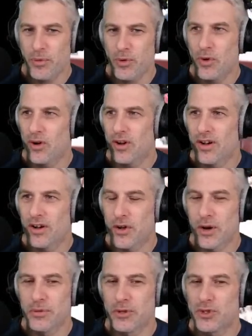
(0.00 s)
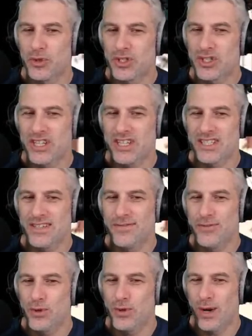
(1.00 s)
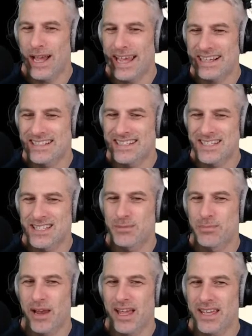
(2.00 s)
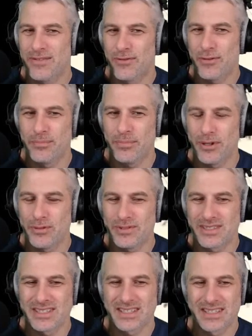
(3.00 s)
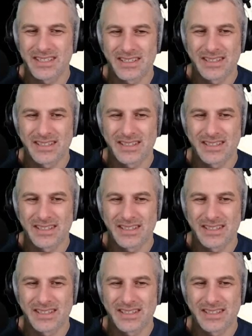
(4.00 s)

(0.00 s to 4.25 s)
bought a Commodore 64 X display from Boots.